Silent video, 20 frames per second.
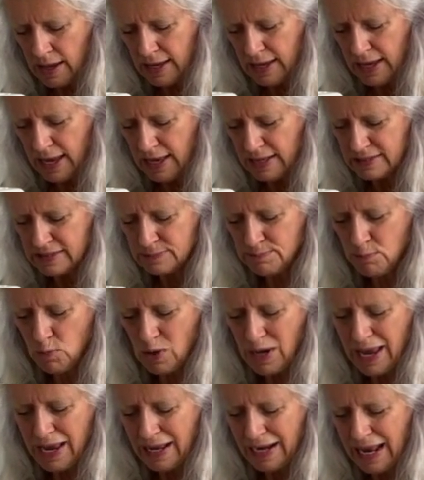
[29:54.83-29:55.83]
it's more
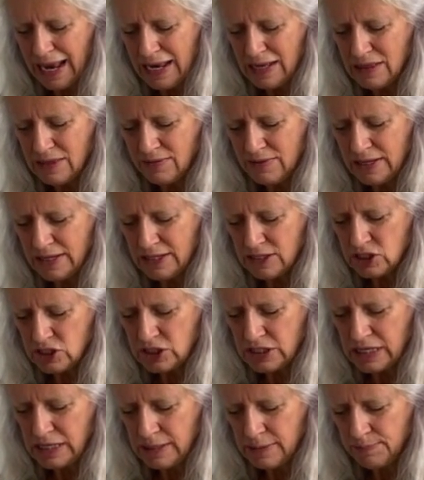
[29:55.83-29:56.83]
like an 1/8 of an inch
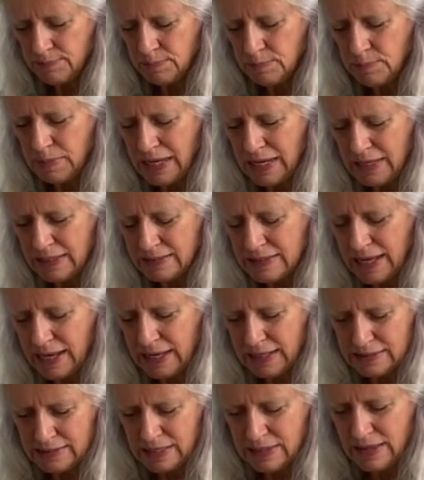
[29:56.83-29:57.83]
seam because, like I
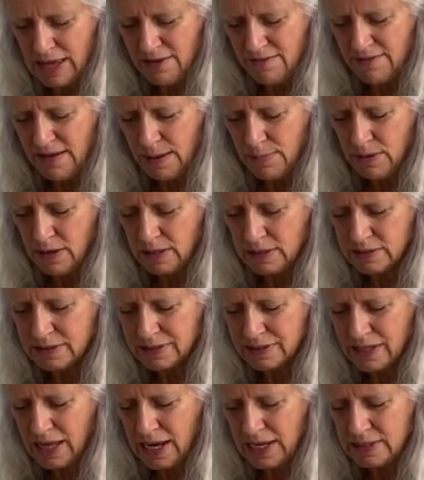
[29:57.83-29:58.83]
said, that fabric
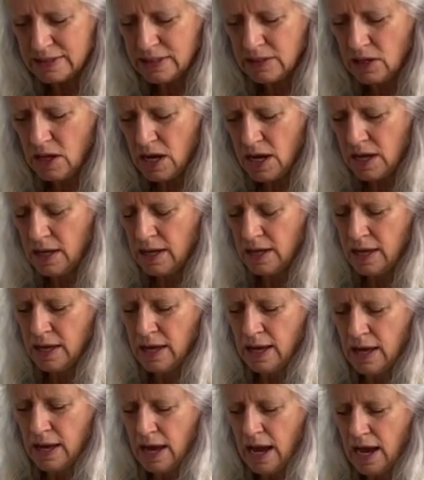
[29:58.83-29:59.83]
slides a lot.
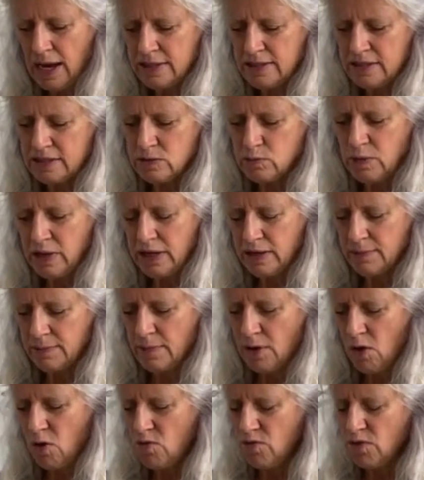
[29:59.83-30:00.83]
I just went
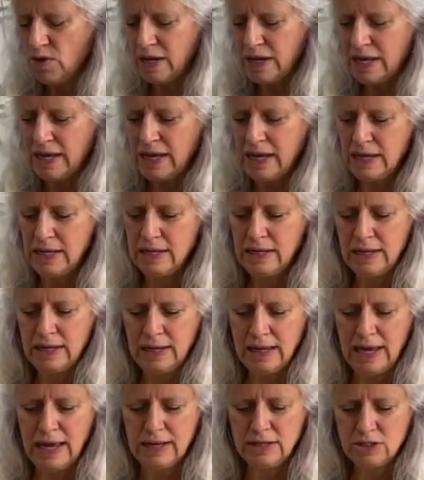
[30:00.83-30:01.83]
over it again
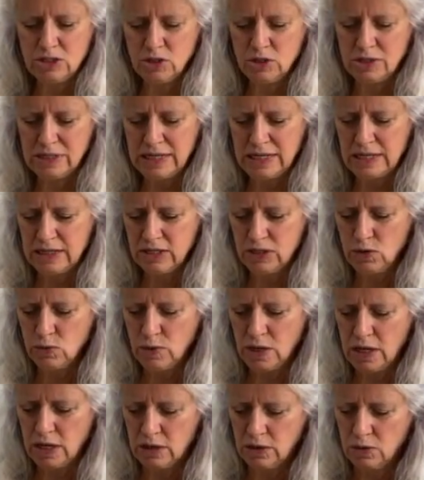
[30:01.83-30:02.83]
and turned it into
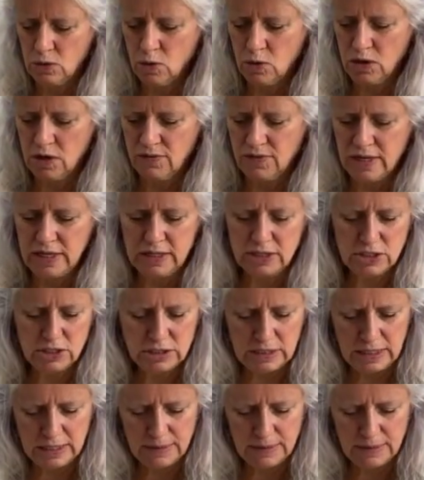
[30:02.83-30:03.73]
a 1/4 of an inch seam.